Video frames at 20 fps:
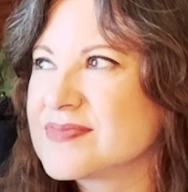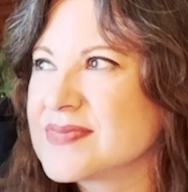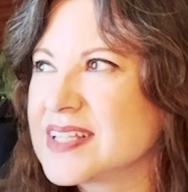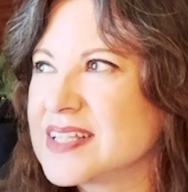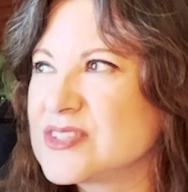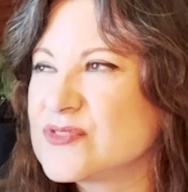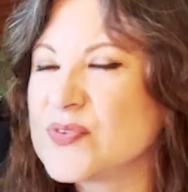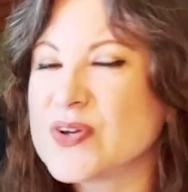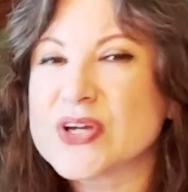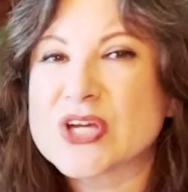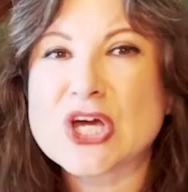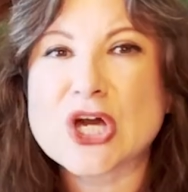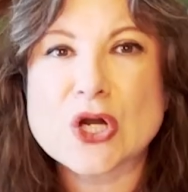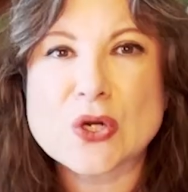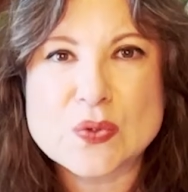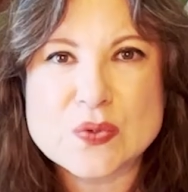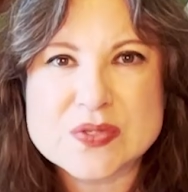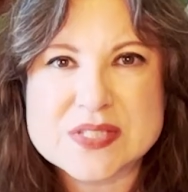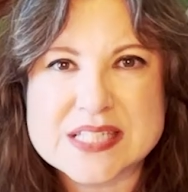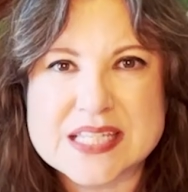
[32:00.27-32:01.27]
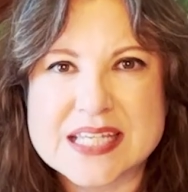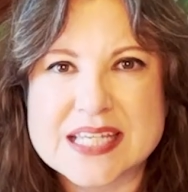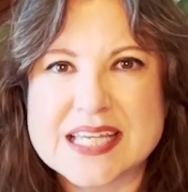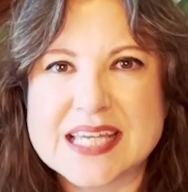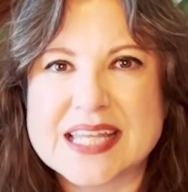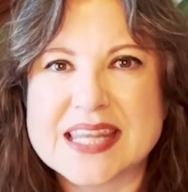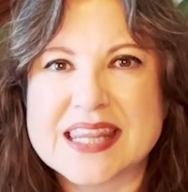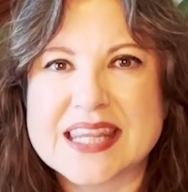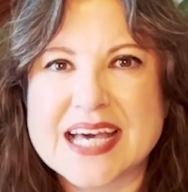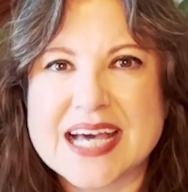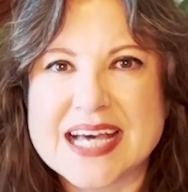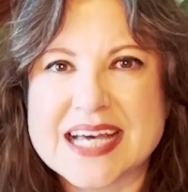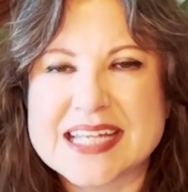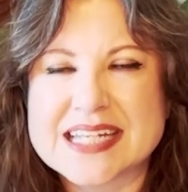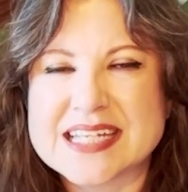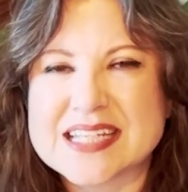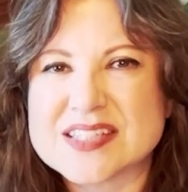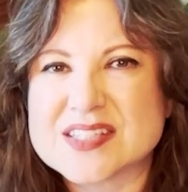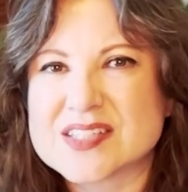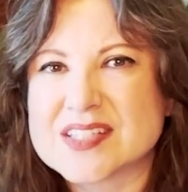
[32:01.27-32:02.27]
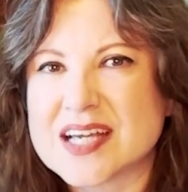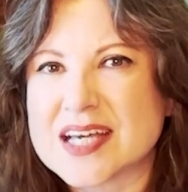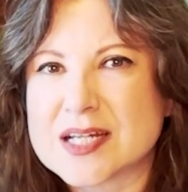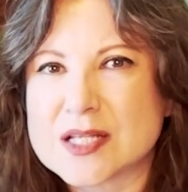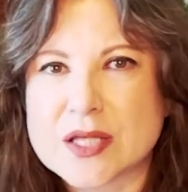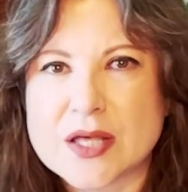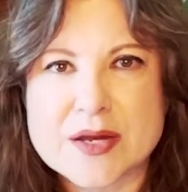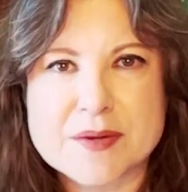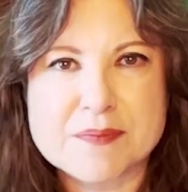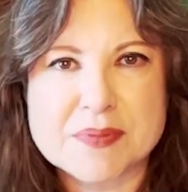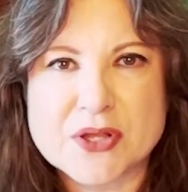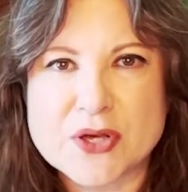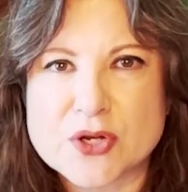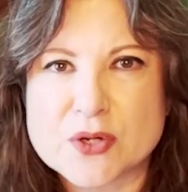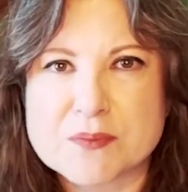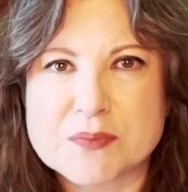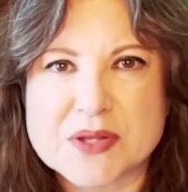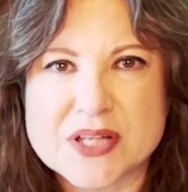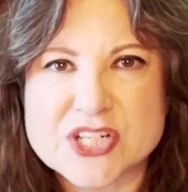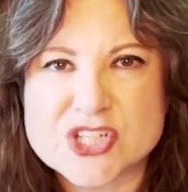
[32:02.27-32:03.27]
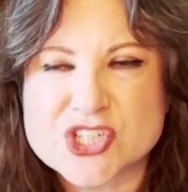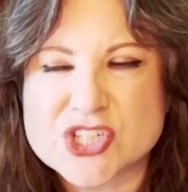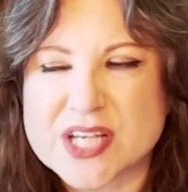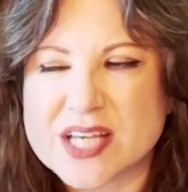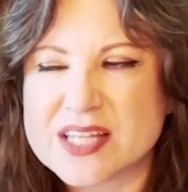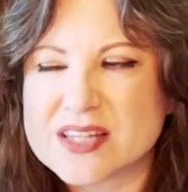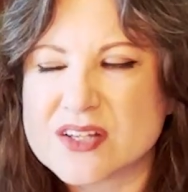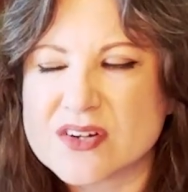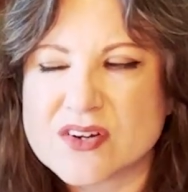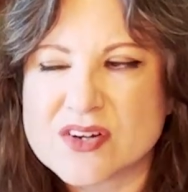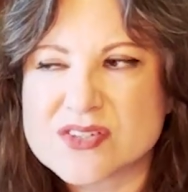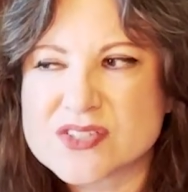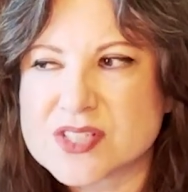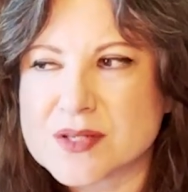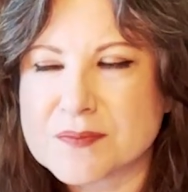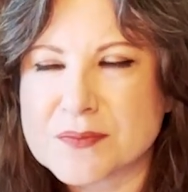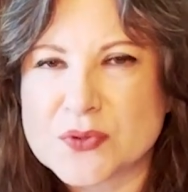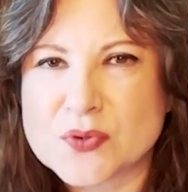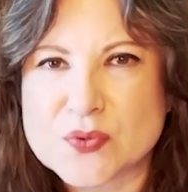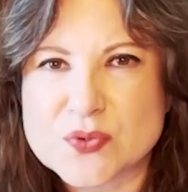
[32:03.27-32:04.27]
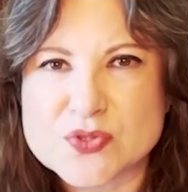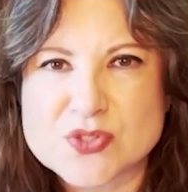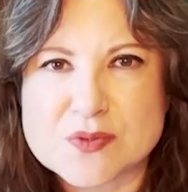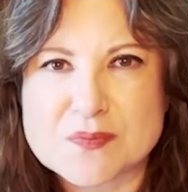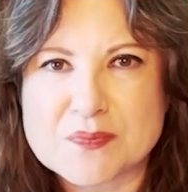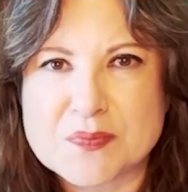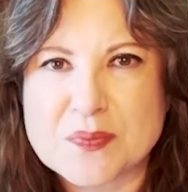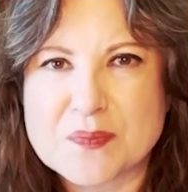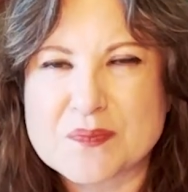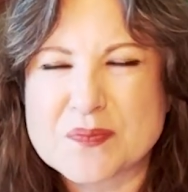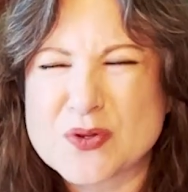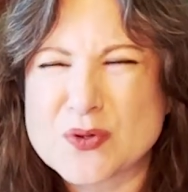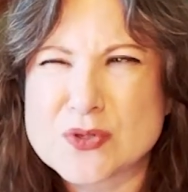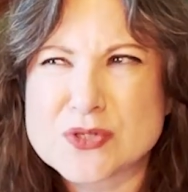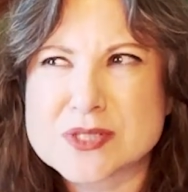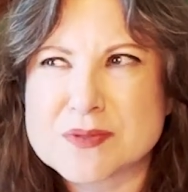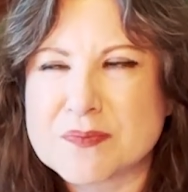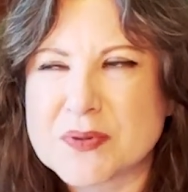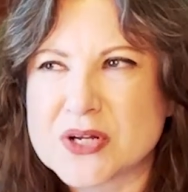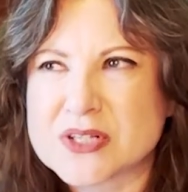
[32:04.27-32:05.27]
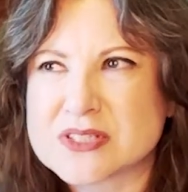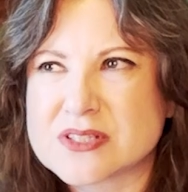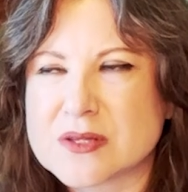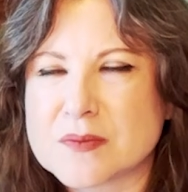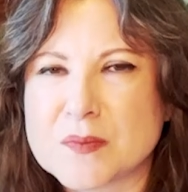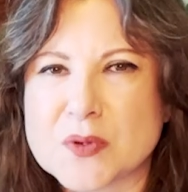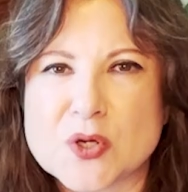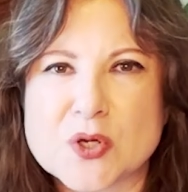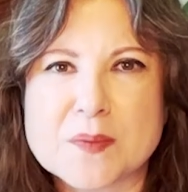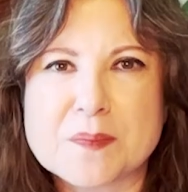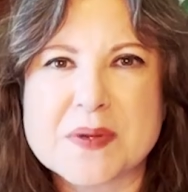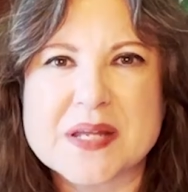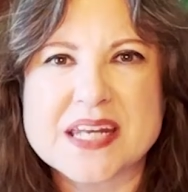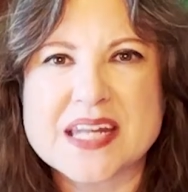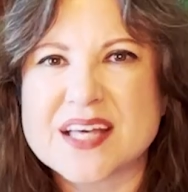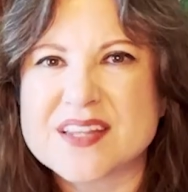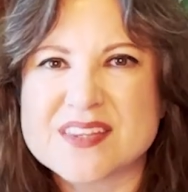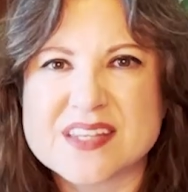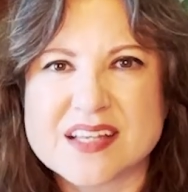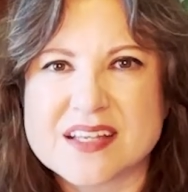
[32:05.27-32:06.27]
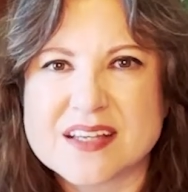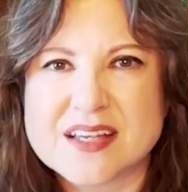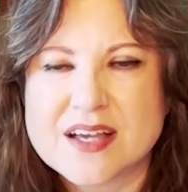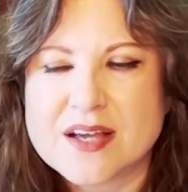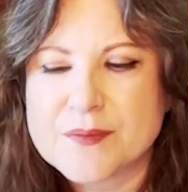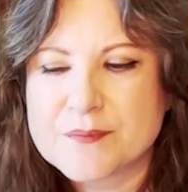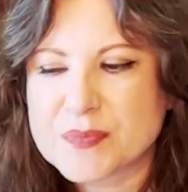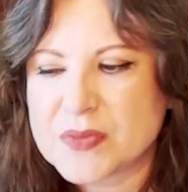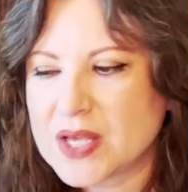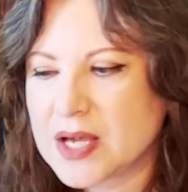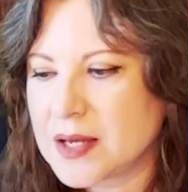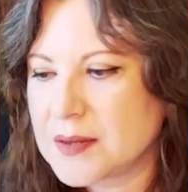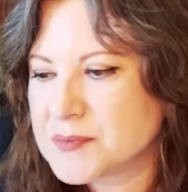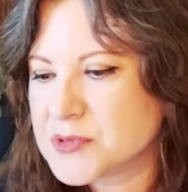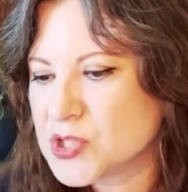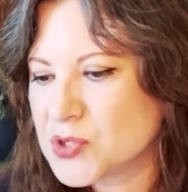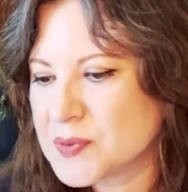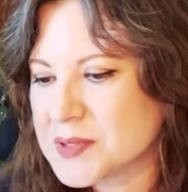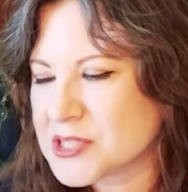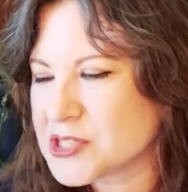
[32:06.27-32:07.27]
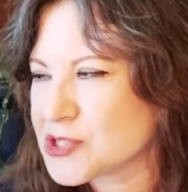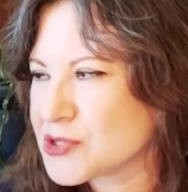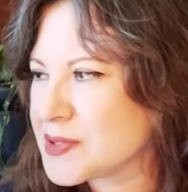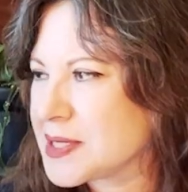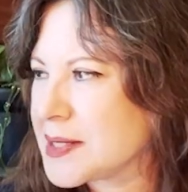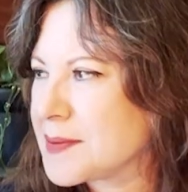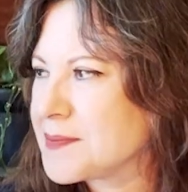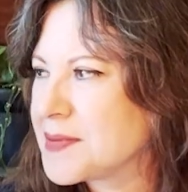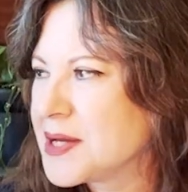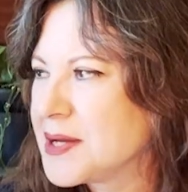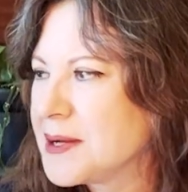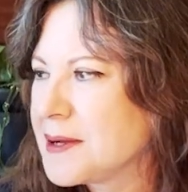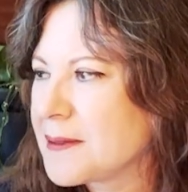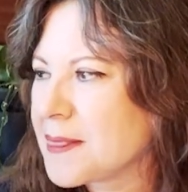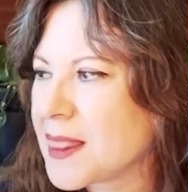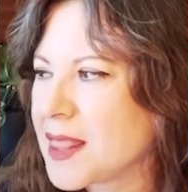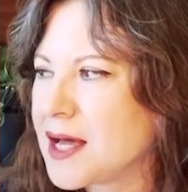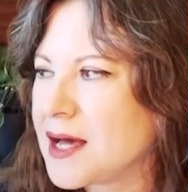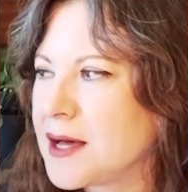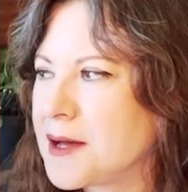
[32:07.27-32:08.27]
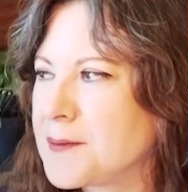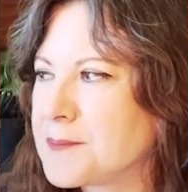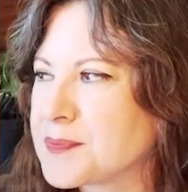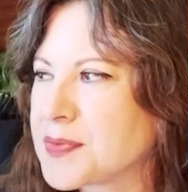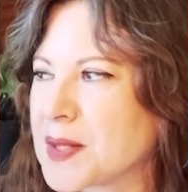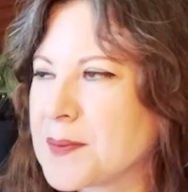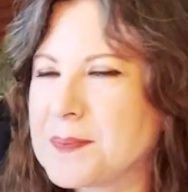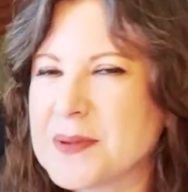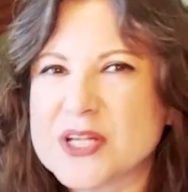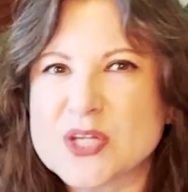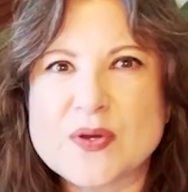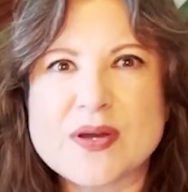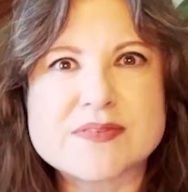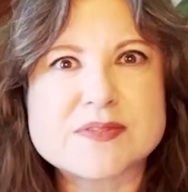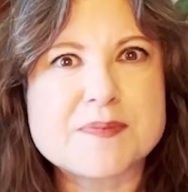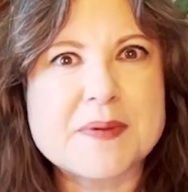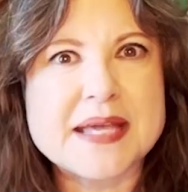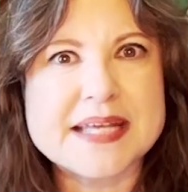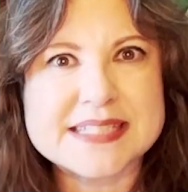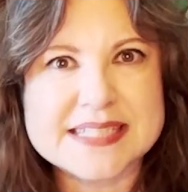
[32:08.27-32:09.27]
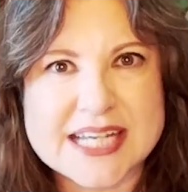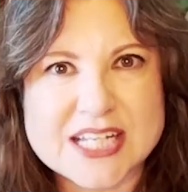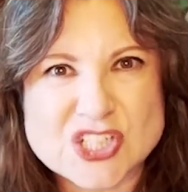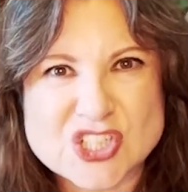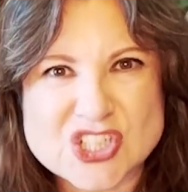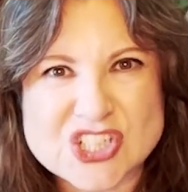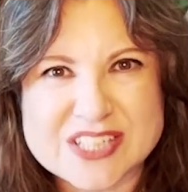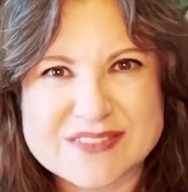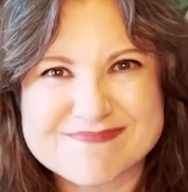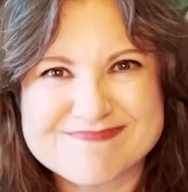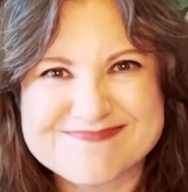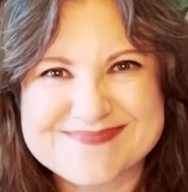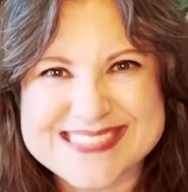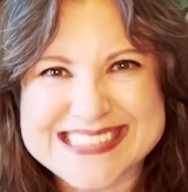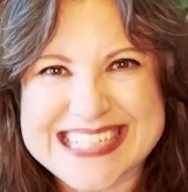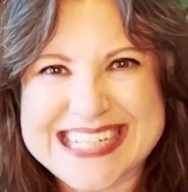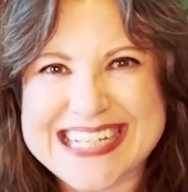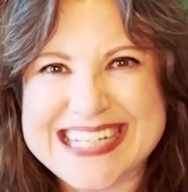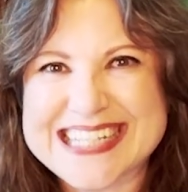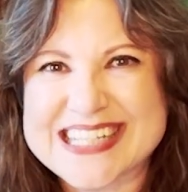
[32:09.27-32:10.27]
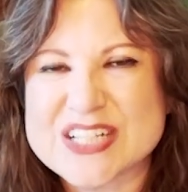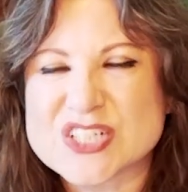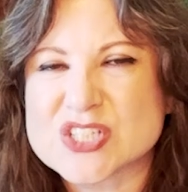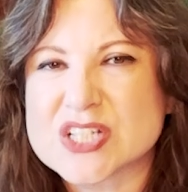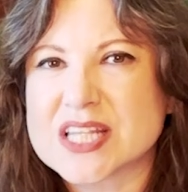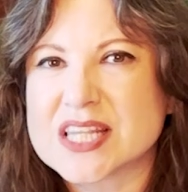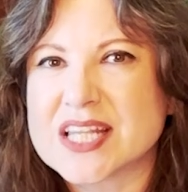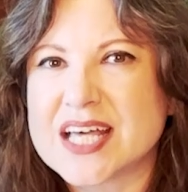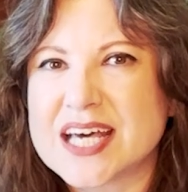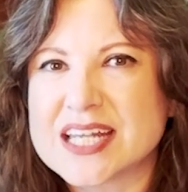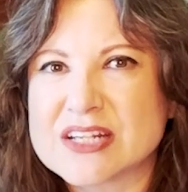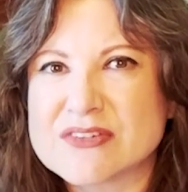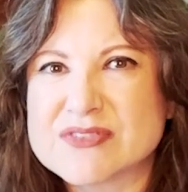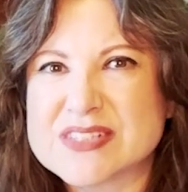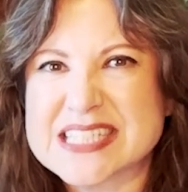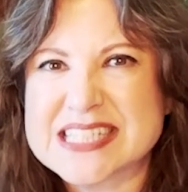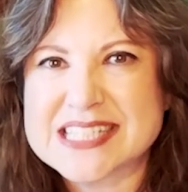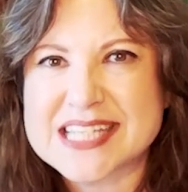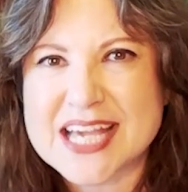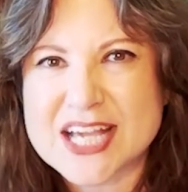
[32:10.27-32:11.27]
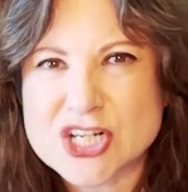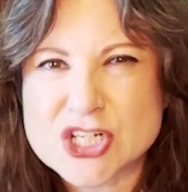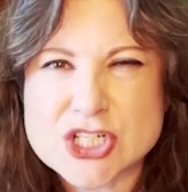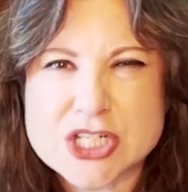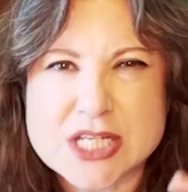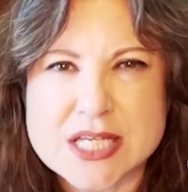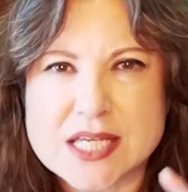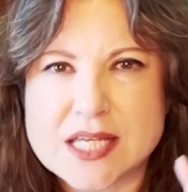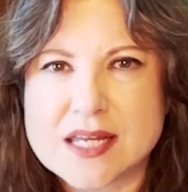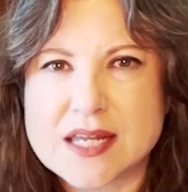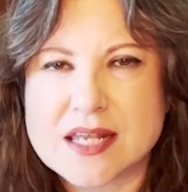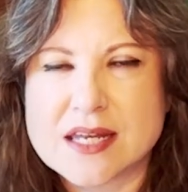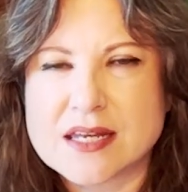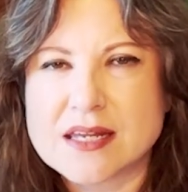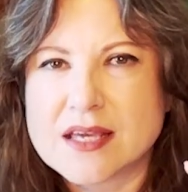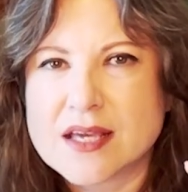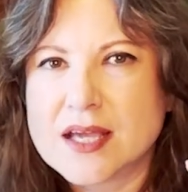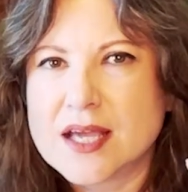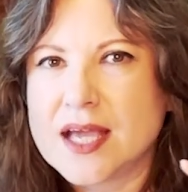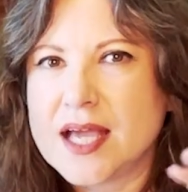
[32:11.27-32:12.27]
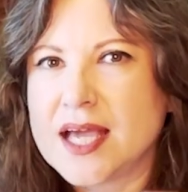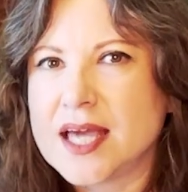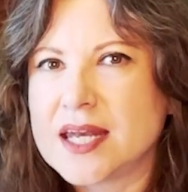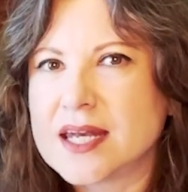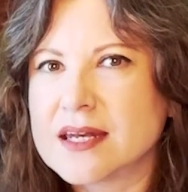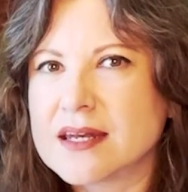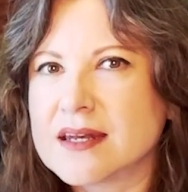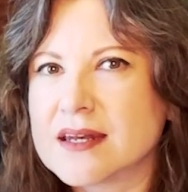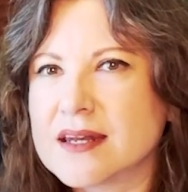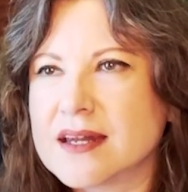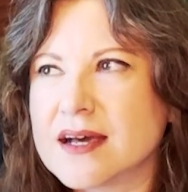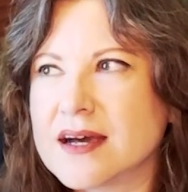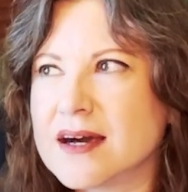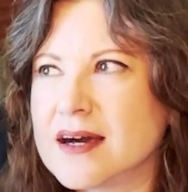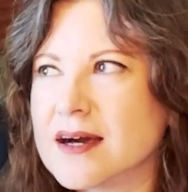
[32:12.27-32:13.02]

it's very cozy in that it's not a lot of blood or bloodshed. There are some gruesome parts in the murder, but nothing too extreme. But you have to pay attention. There's a lot of detection and